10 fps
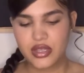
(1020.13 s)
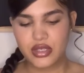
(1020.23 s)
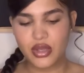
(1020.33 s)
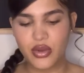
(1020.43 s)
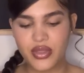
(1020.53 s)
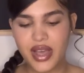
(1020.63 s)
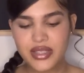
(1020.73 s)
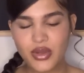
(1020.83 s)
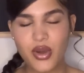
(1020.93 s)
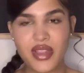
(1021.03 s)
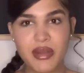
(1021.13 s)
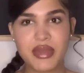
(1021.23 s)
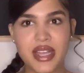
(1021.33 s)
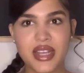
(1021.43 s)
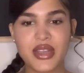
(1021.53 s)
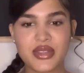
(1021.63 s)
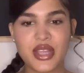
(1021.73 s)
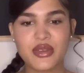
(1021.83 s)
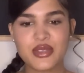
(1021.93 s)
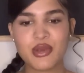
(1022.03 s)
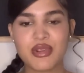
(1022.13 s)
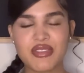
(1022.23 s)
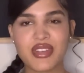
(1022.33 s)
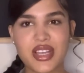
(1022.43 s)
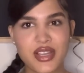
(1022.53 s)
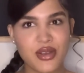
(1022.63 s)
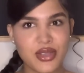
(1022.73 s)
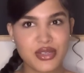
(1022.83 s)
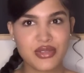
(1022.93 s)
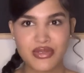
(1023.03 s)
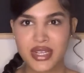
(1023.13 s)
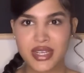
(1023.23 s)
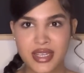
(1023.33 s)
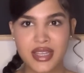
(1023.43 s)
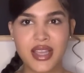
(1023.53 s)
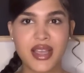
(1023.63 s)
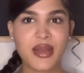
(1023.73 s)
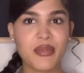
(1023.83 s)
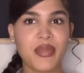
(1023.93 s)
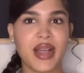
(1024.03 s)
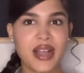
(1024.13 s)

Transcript: So that's all that I'm getting here. Thank you so much for clicking on this reading. Bye